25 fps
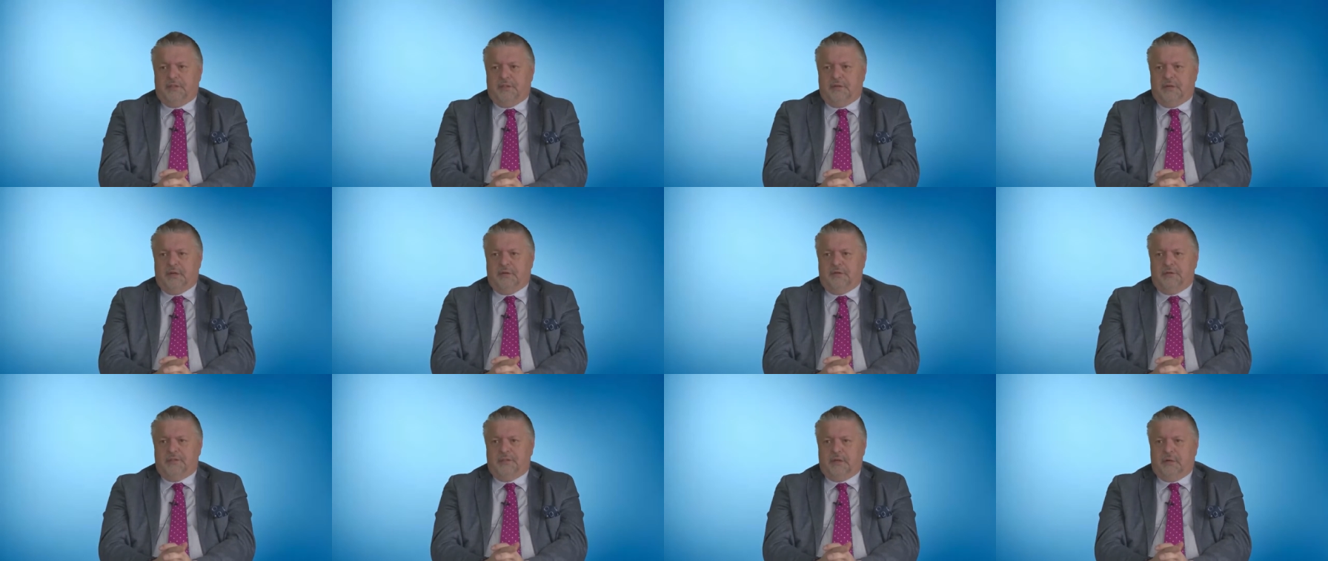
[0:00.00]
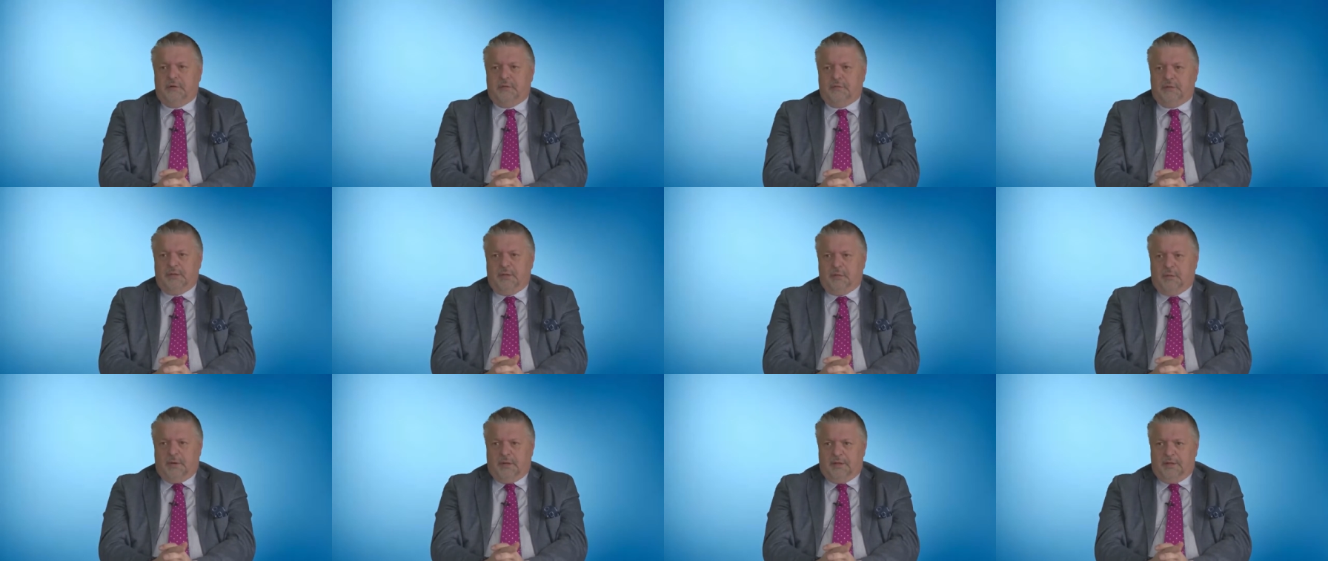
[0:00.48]
There is
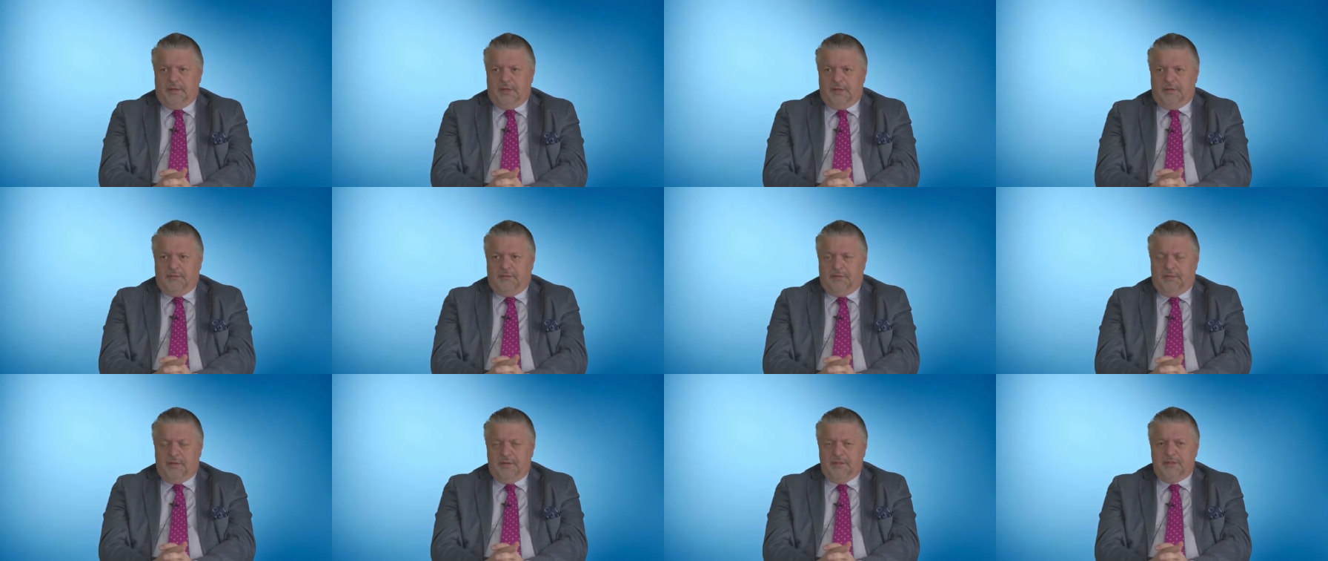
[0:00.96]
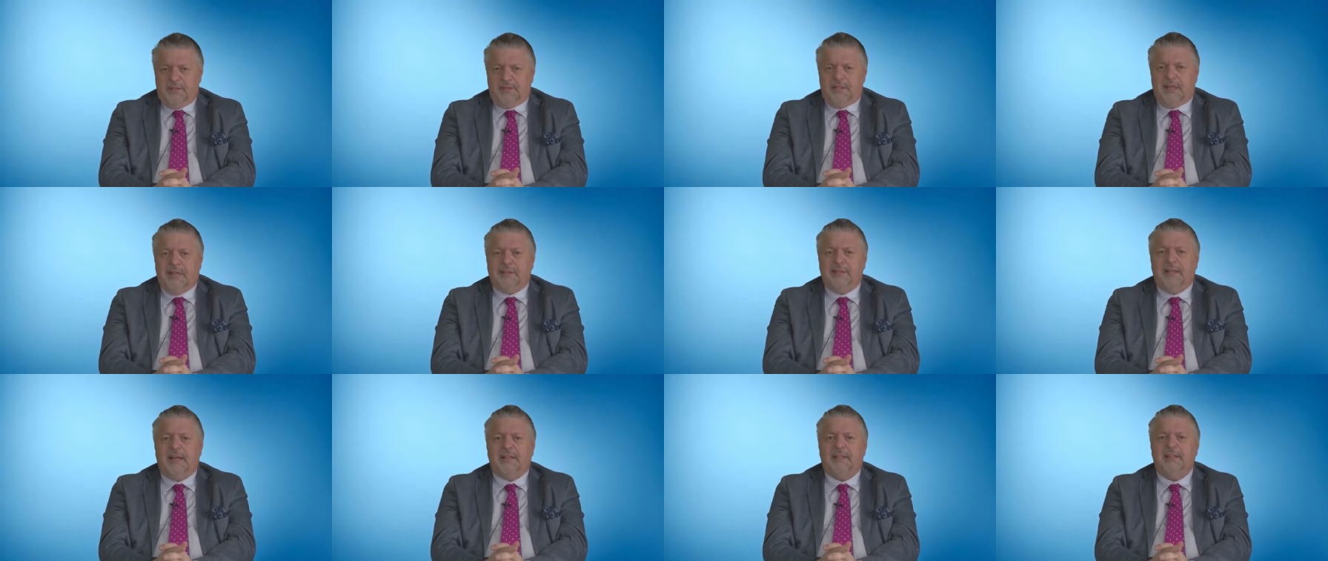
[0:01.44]
only one difference,
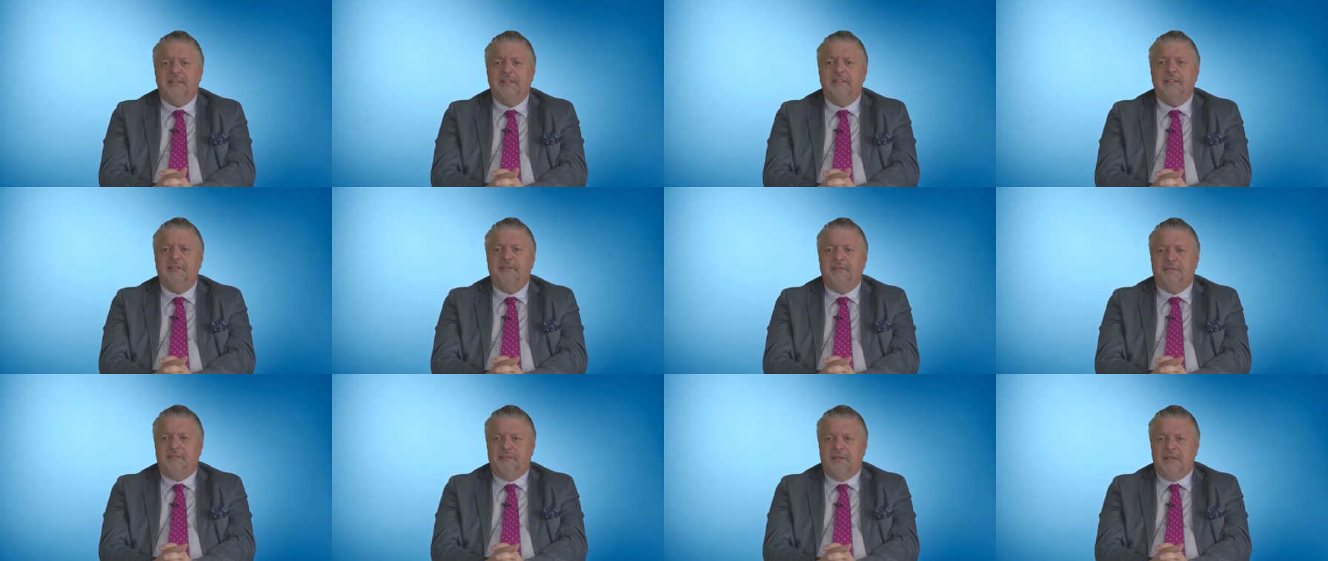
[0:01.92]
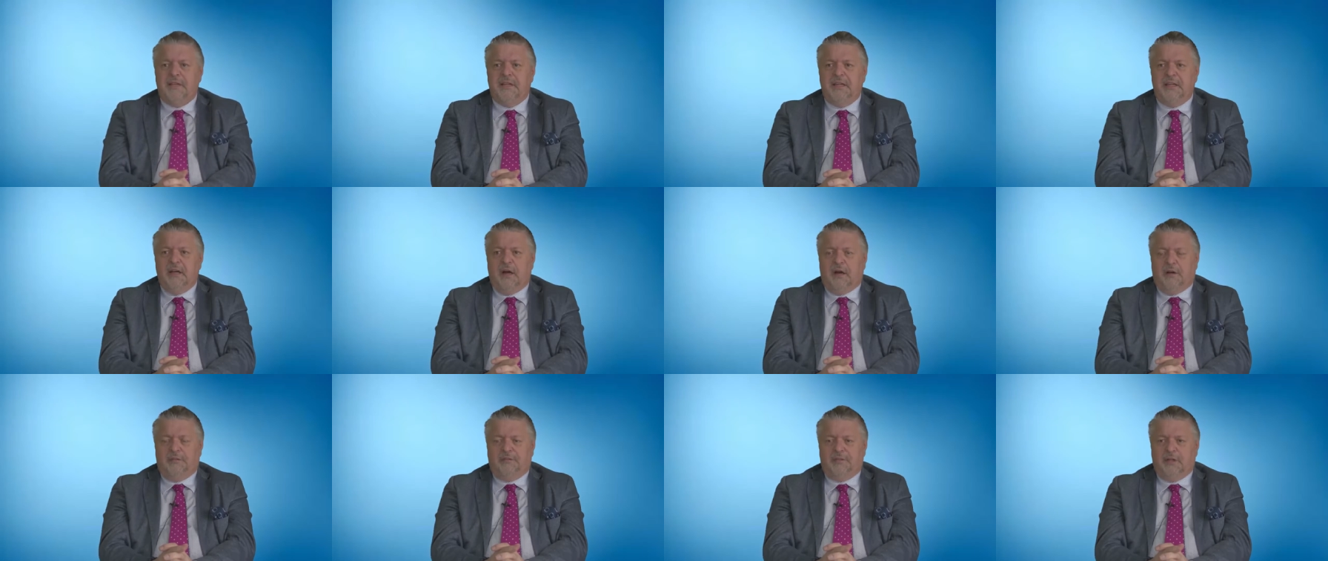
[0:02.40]
and that is the
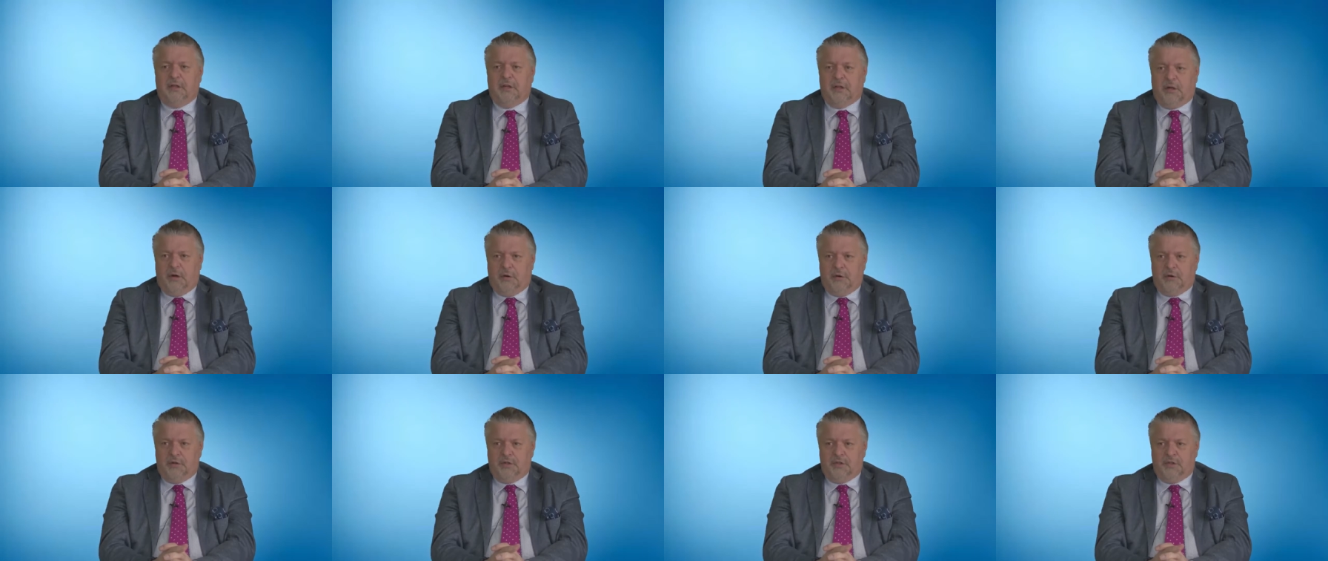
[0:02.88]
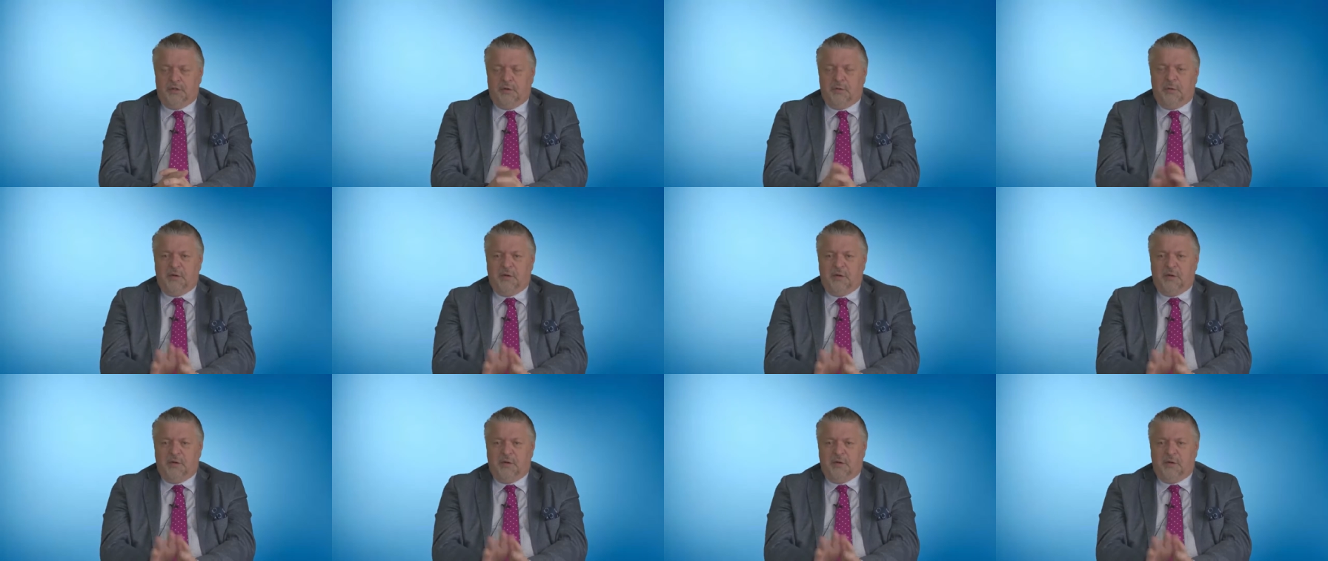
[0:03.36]
fee of the coach,